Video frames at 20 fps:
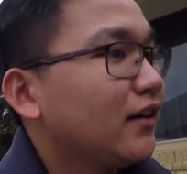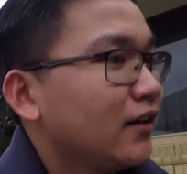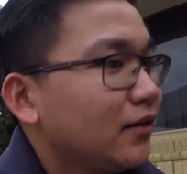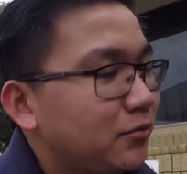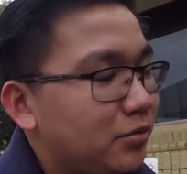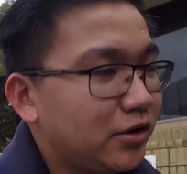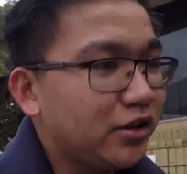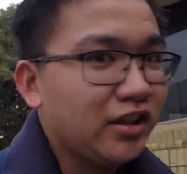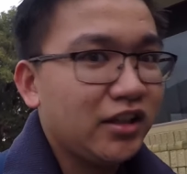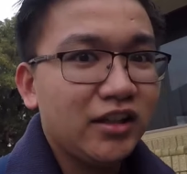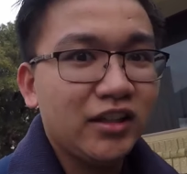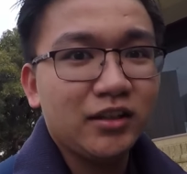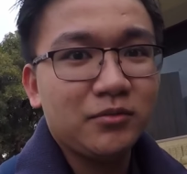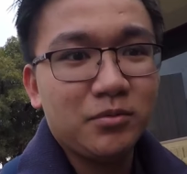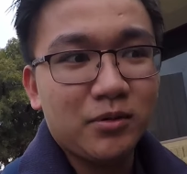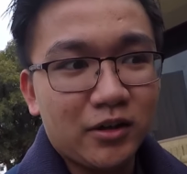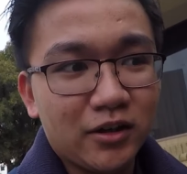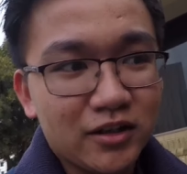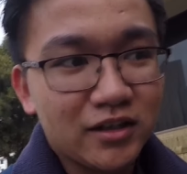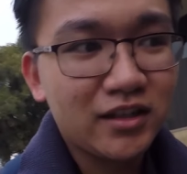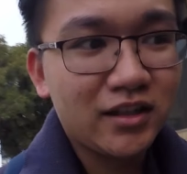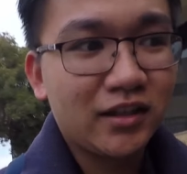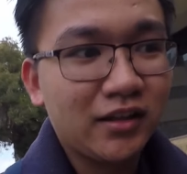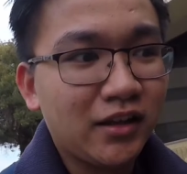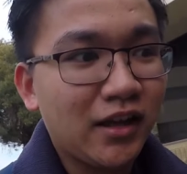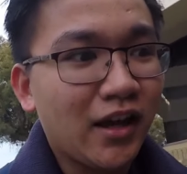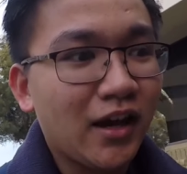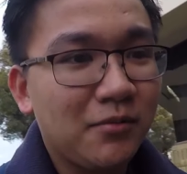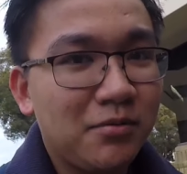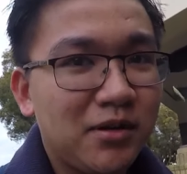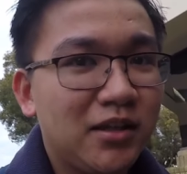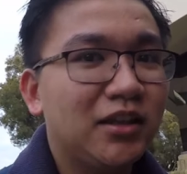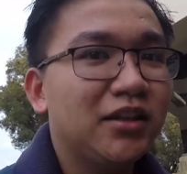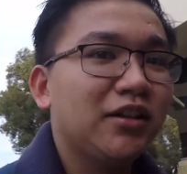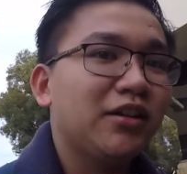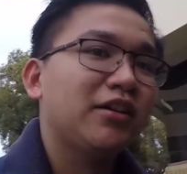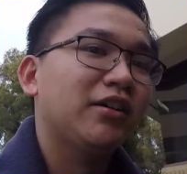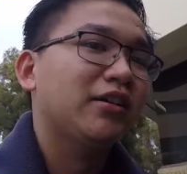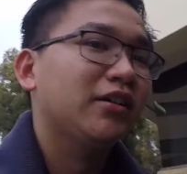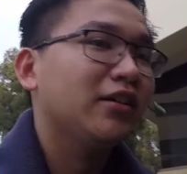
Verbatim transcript: pretty neat because they have heater.